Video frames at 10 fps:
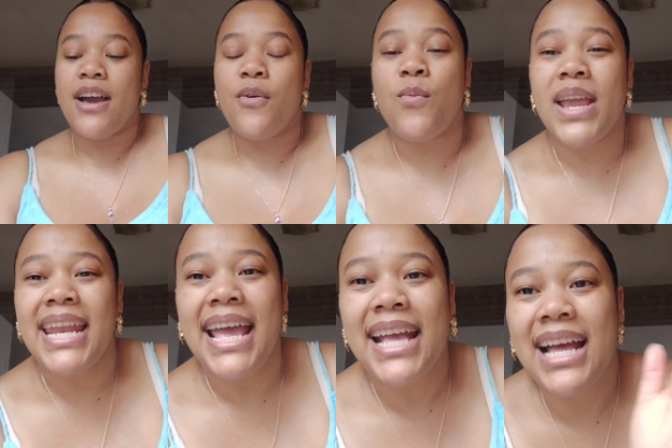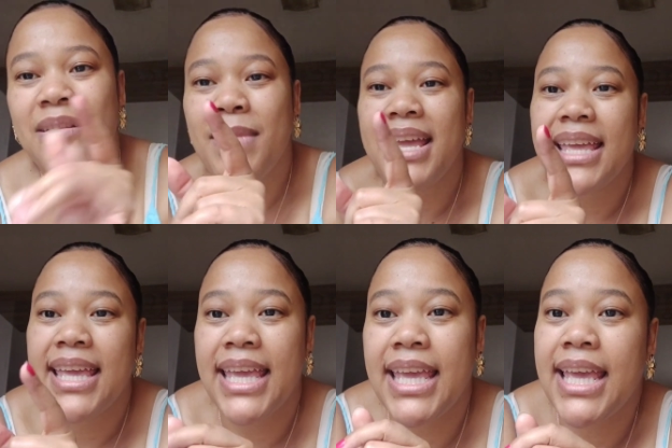when i cut my
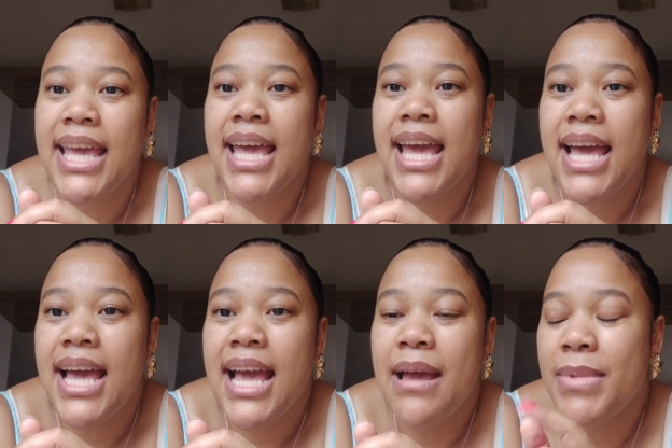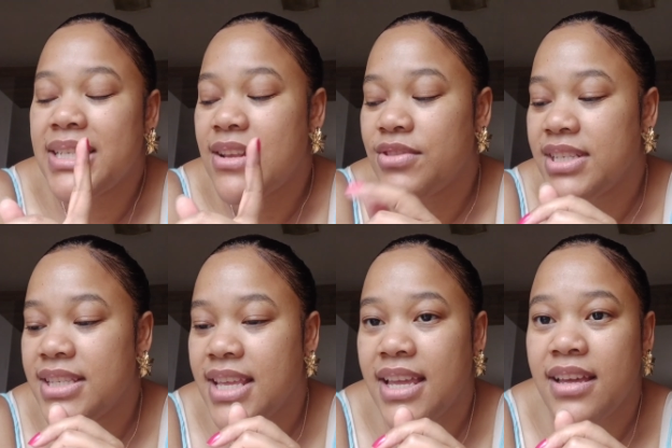hair i must now
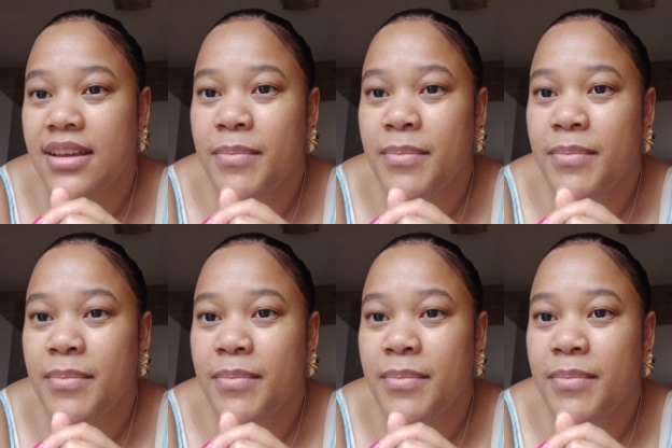just think